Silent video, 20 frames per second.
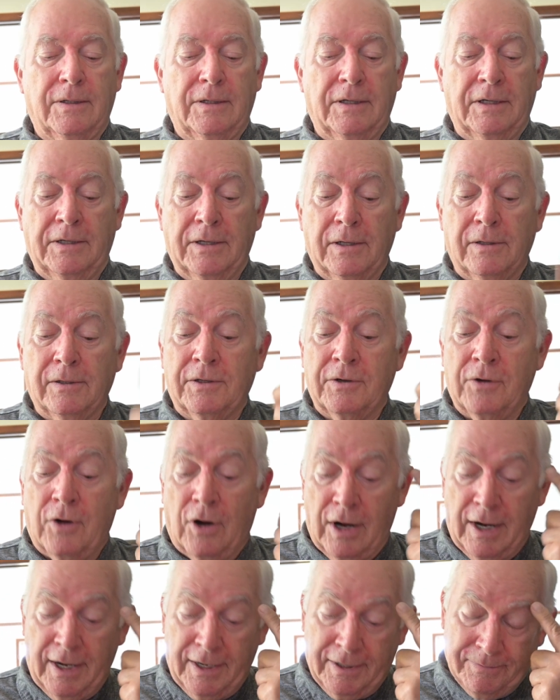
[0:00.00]
In
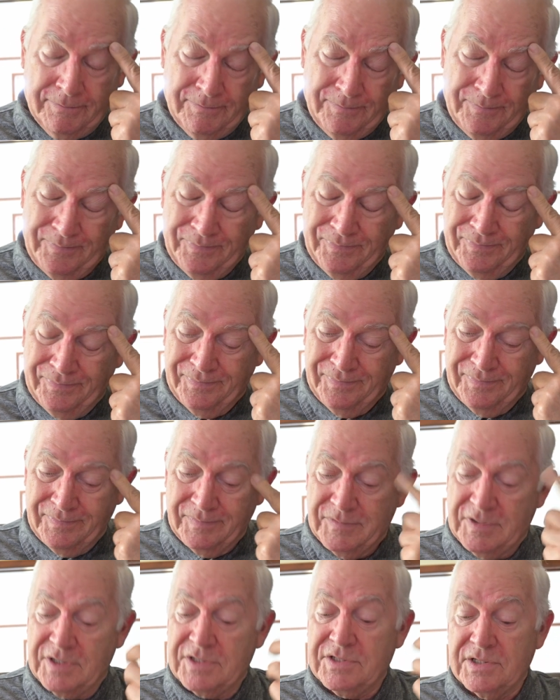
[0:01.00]
Illinois,
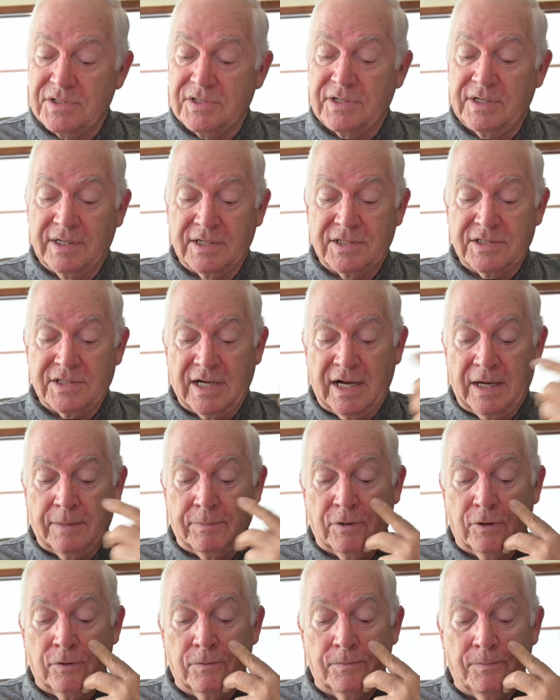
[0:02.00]
just as an
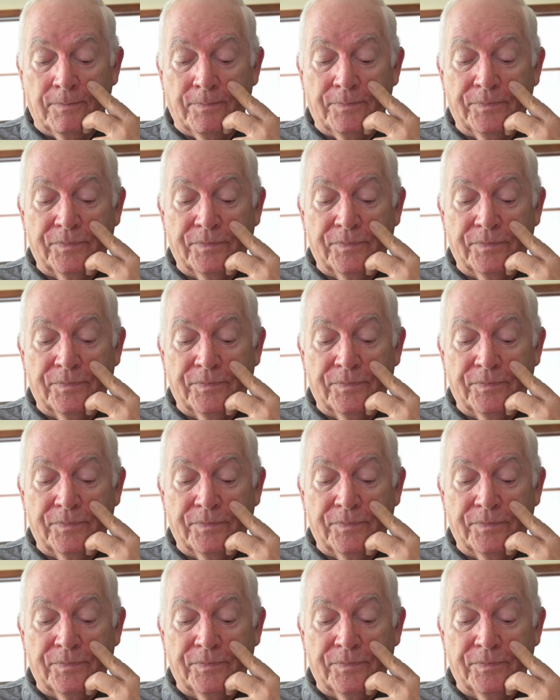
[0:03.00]
example,